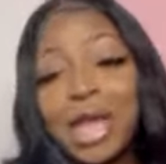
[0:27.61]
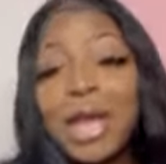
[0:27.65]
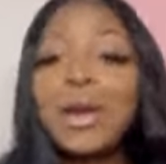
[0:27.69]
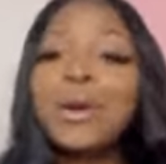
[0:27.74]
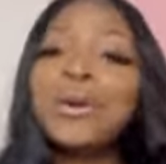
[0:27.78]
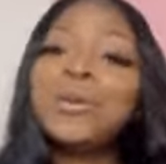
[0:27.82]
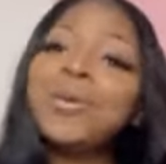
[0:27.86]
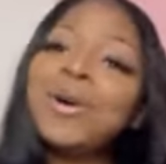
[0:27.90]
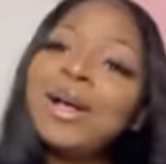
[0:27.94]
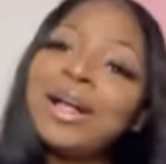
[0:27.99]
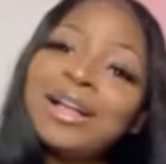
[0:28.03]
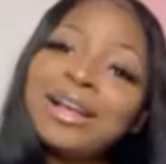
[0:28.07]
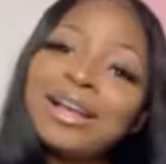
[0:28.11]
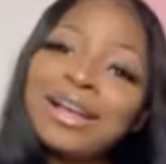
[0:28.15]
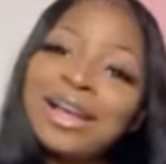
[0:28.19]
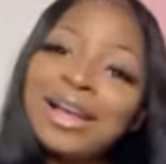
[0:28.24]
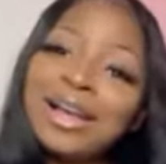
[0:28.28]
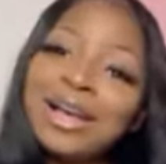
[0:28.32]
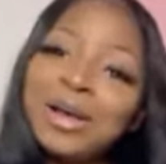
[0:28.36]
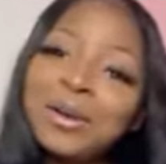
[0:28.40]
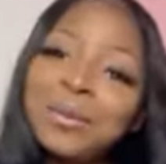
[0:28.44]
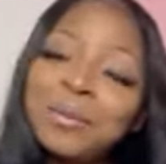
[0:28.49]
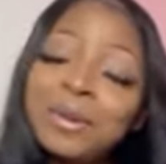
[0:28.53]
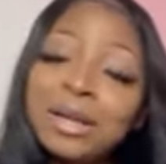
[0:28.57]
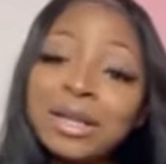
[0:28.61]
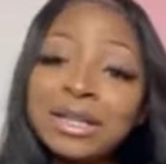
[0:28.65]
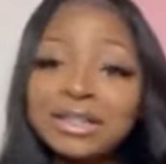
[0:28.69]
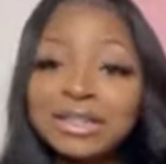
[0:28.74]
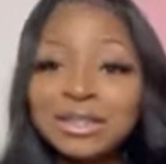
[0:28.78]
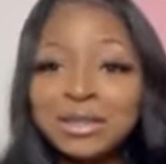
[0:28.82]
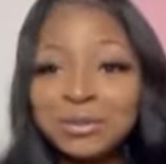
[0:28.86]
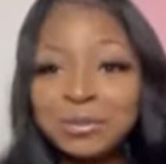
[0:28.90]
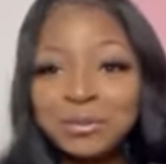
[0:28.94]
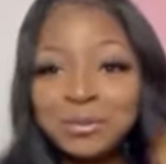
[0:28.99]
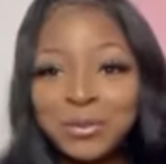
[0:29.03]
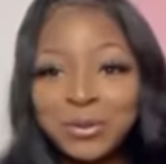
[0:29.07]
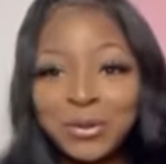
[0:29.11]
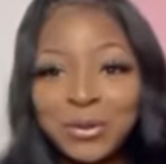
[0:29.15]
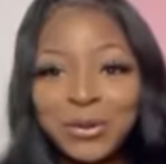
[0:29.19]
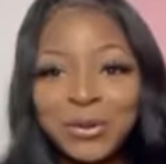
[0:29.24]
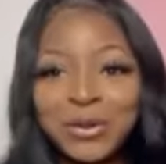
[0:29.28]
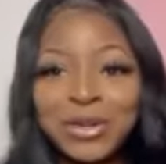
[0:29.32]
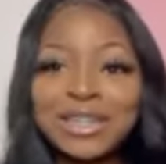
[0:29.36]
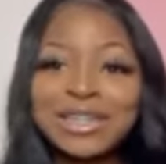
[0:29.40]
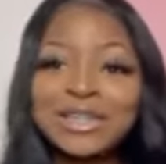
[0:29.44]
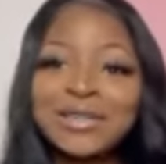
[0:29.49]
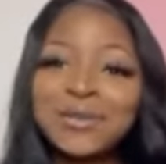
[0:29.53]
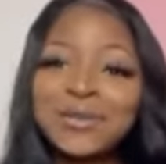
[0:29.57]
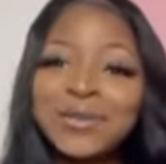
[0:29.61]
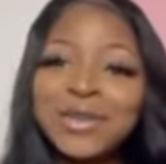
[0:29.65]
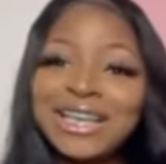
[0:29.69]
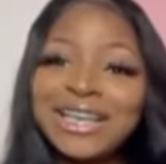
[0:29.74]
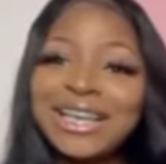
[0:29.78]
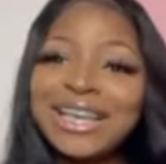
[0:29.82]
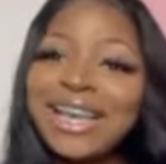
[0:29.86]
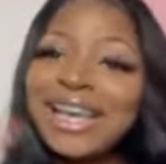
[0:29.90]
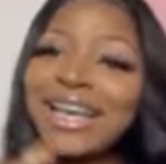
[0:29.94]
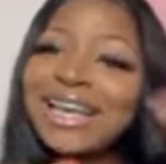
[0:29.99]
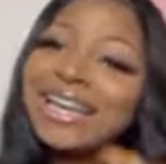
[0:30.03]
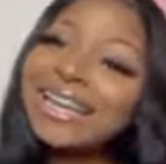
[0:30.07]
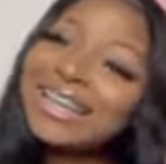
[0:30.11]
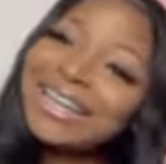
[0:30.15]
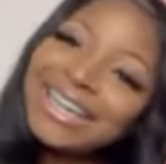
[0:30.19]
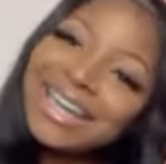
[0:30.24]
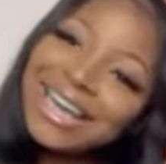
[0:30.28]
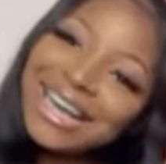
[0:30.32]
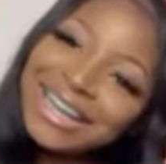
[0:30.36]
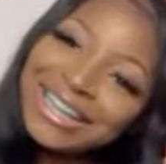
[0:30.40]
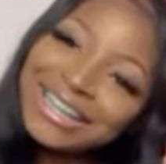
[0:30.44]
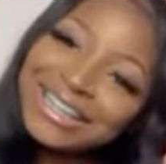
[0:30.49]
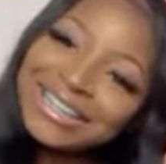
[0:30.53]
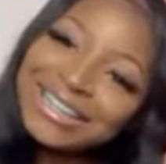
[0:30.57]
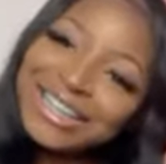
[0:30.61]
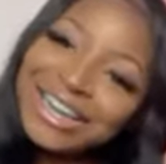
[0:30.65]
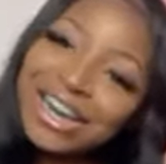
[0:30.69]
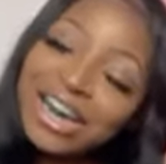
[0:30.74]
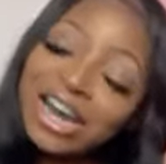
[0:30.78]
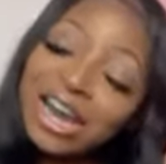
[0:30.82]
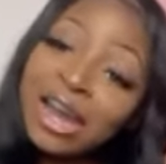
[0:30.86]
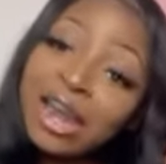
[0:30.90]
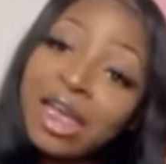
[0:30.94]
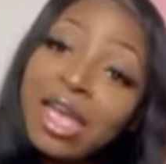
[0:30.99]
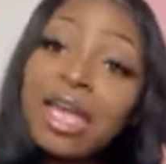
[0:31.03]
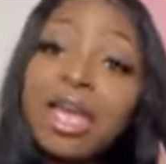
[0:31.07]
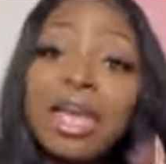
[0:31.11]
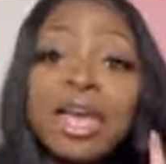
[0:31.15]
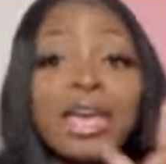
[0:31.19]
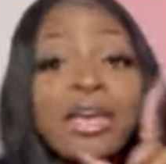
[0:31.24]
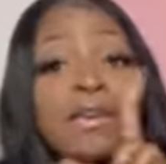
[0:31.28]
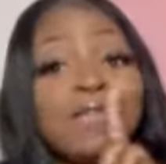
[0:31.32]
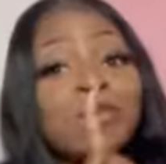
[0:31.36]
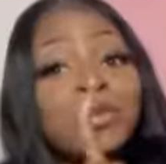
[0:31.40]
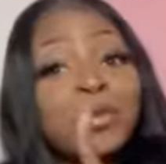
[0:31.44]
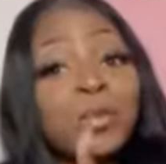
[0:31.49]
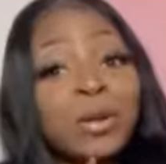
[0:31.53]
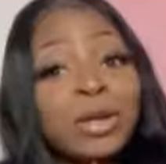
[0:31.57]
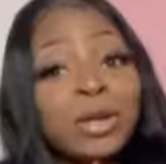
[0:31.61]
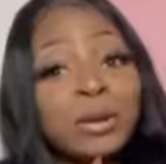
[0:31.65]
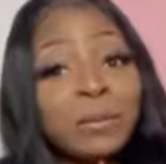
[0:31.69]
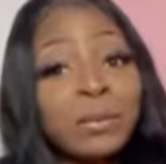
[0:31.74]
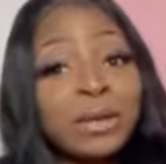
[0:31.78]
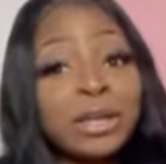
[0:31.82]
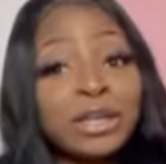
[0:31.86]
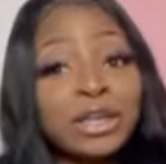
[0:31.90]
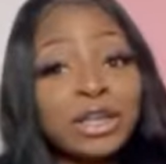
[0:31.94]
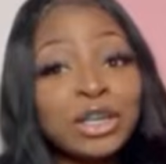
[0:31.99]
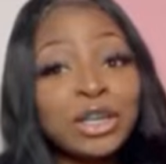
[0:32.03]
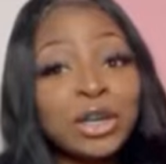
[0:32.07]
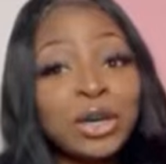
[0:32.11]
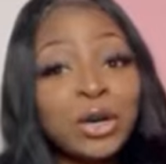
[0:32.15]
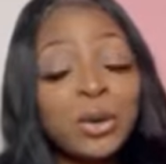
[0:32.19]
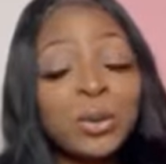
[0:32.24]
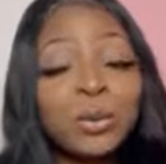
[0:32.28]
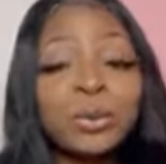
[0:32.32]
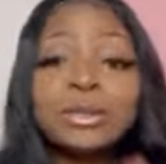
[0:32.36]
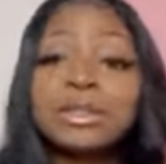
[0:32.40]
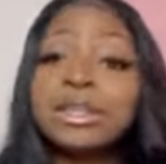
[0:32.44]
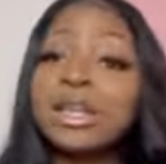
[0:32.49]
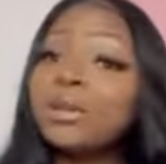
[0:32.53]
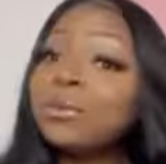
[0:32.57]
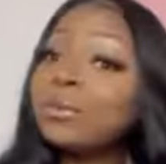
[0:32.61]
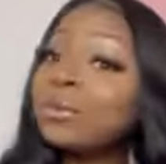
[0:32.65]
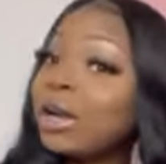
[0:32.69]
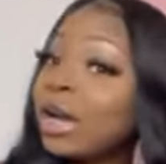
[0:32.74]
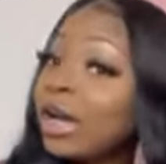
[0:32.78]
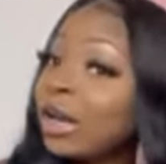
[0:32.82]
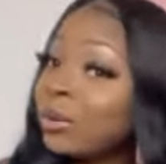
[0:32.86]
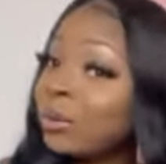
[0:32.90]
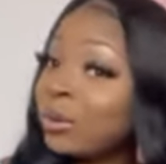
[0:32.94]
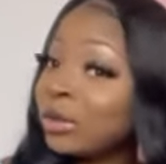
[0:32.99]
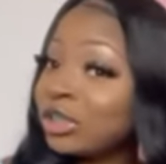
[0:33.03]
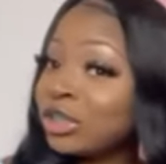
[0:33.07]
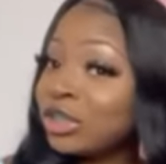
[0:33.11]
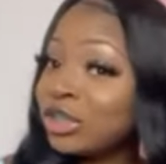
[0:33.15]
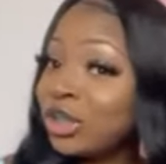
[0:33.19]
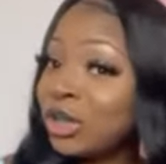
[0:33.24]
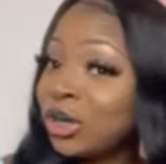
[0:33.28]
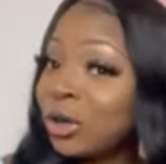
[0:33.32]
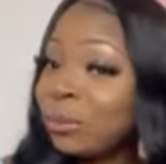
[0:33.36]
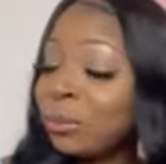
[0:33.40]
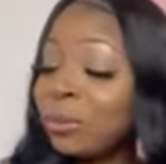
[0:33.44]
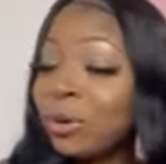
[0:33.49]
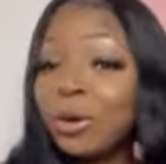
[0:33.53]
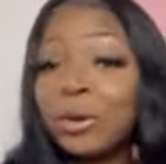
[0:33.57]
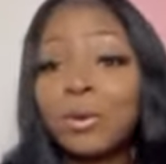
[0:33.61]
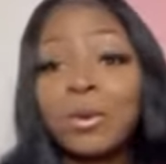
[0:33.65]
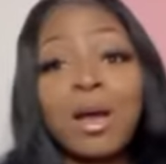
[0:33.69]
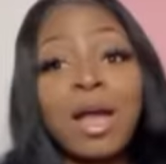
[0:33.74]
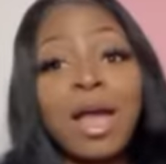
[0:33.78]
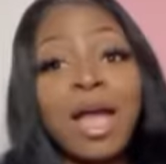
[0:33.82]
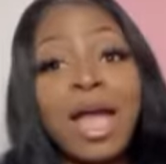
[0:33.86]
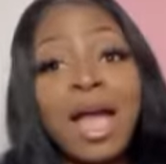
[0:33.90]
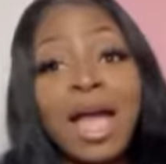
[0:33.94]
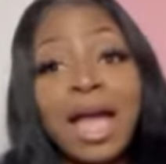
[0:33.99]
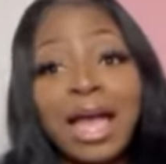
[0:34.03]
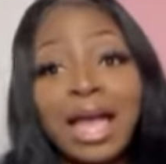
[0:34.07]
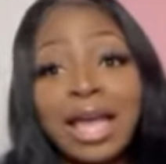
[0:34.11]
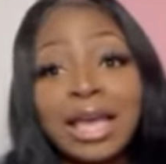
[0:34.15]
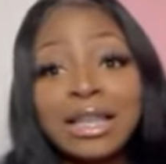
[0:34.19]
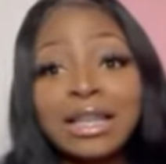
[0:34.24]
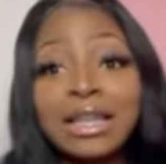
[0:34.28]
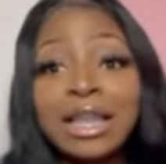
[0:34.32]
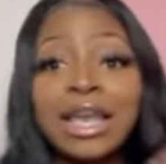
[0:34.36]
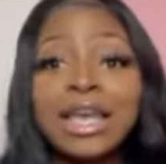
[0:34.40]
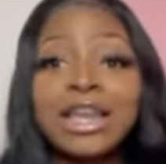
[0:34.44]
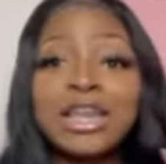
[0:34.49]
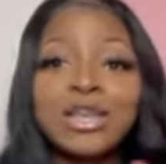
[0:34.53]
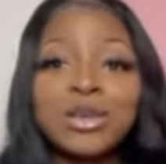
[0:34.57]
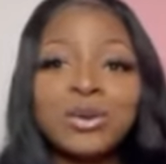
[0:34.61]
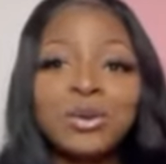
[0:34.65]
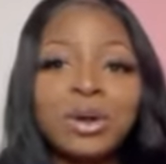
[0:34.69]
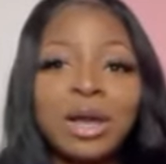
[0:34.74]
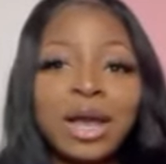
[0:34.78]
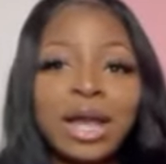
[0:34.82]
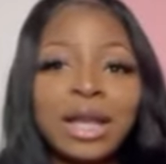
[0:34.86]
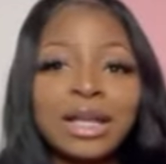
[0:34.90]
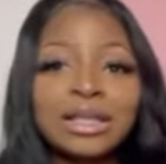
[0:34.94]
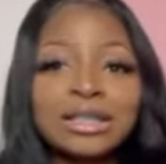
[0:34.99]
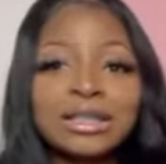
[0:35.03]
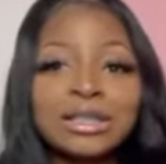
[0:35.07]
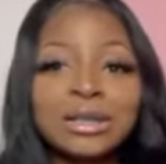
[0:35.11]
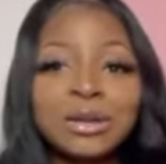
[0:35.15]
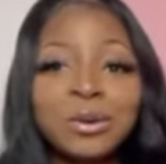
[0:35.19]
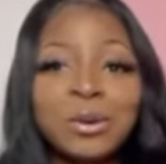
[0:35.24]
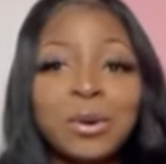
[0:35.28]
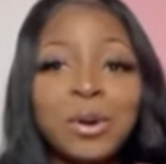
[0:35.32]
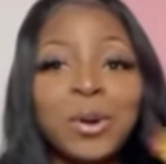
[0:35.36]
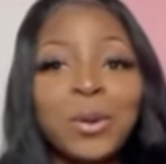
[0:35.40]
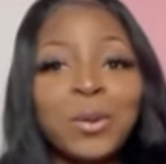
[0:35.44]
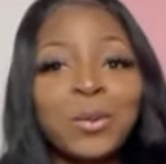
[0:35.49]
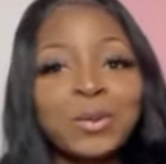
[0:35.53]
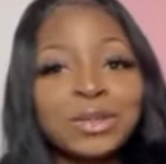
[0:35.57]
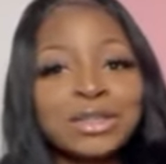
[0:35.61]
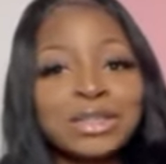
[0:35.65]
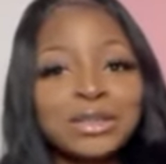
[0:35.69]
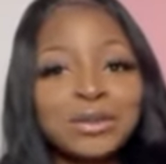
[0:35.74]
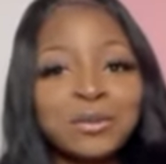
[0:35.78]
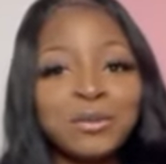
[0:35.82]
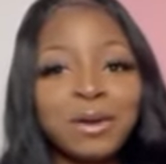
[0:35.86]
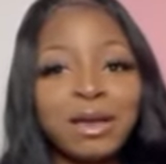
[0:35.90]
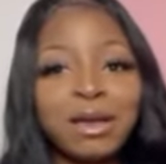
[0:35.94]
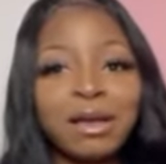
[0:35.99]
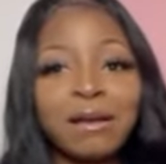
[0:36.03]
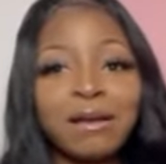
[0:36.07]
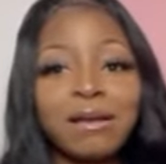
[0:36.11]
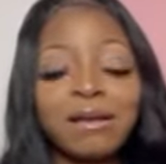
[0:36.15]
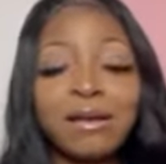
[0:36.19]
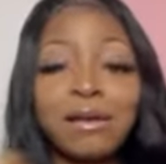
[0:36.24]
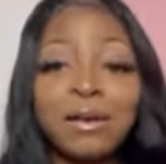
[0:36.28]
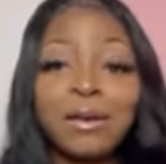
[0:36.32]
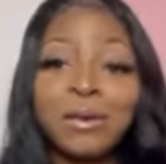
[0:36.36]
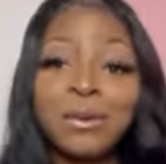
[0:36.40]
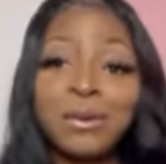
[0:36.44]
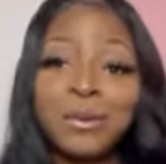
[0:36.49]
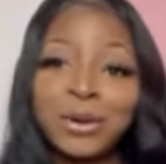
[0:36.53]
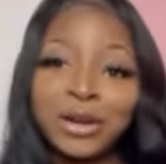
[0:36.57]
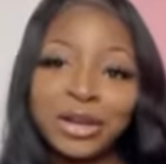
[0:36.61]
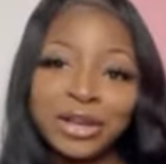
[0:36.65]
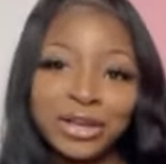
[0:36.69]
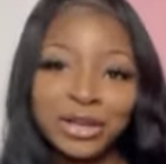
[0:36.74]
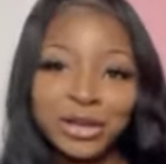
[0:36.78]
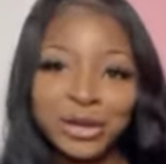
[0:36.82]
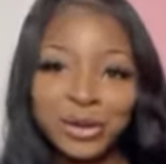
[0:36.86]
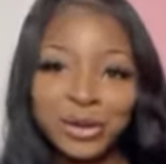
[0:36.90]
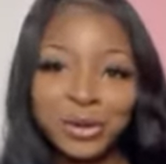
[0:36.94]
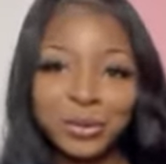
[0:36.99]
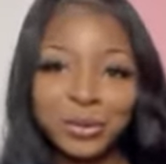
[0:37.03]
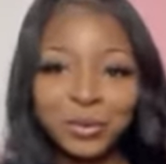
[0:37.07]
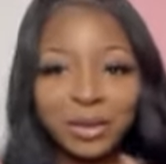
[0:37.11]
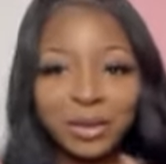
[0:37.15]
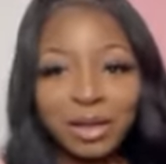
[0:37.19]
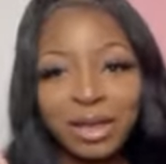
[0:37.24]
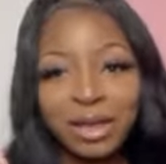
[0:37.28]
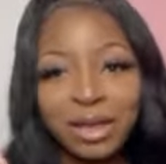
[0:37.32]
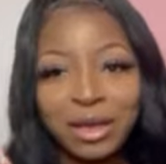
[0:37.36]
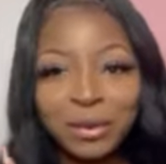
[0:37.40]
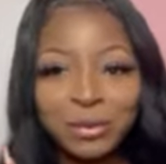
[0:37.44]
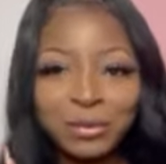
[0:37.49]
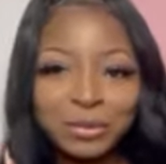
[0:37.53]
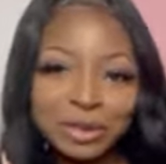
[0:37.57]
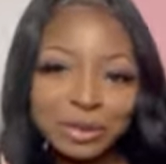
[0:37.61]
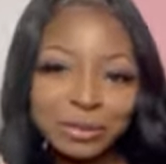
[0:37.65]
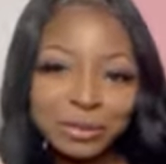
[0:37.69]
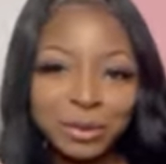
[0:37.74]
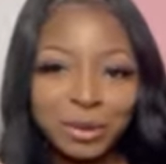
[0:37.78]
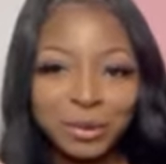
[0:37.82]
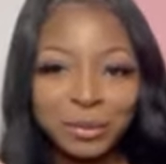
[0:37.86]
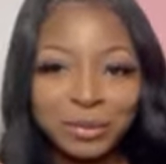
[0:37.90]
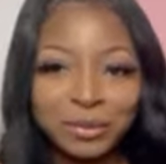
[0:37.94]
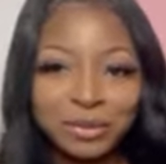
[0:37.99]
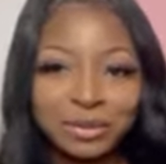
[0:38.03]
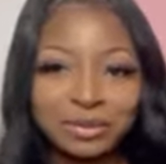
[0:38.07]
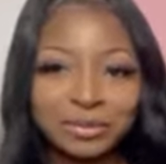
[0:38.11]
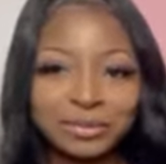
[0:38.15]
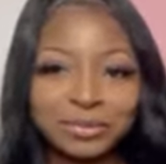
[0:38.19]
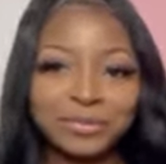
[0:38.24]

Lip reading: Welcome to Mo's Weekend Calendar. If you want to be in the know, then you gotta watch your girl Mo. I let you guys know what to wear, where to go, and what's popping.